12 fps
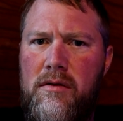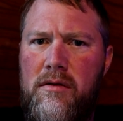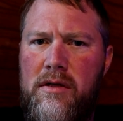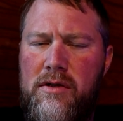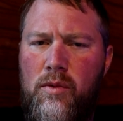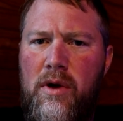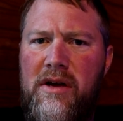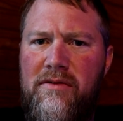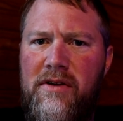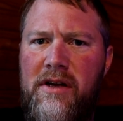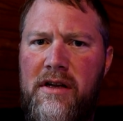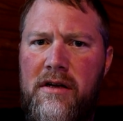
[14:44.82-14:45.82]
this way
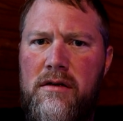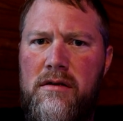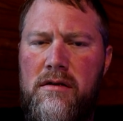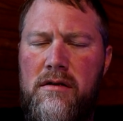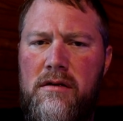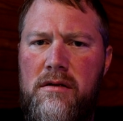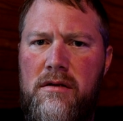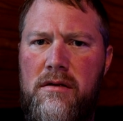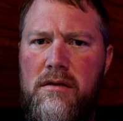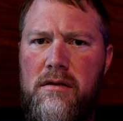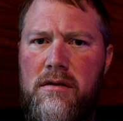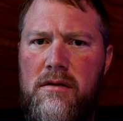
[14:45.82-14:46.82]
of eating.
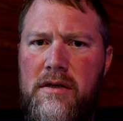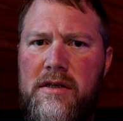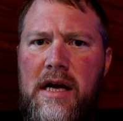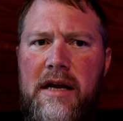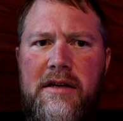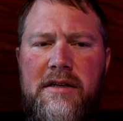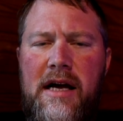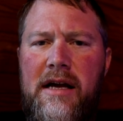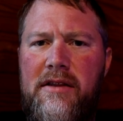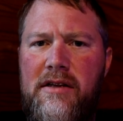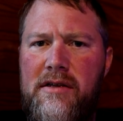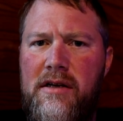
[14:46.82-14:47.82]
this kind of
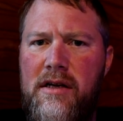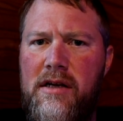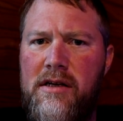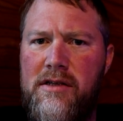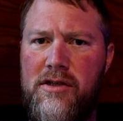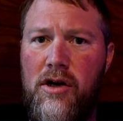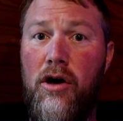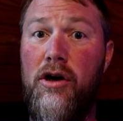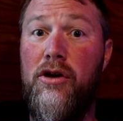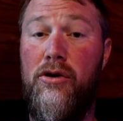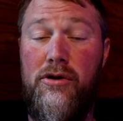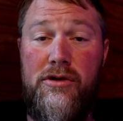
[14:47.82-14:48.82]
diet, the
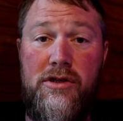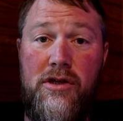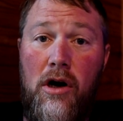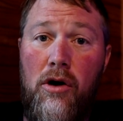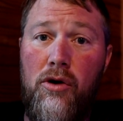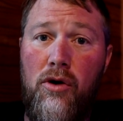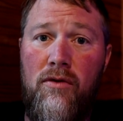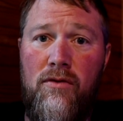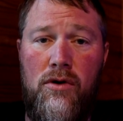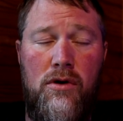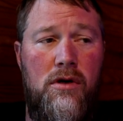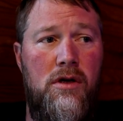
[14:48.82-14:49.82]
start it or start
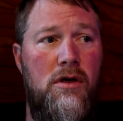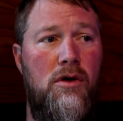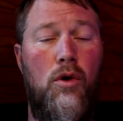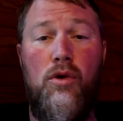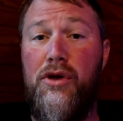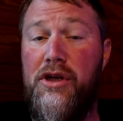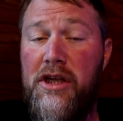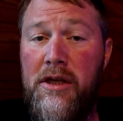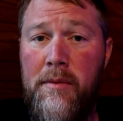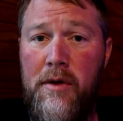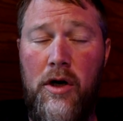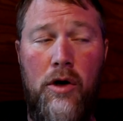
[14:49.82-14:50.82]
over, or the
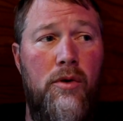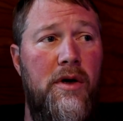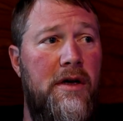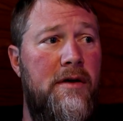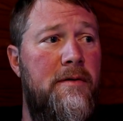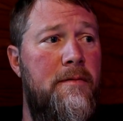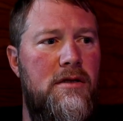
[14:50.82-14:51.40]
keep going.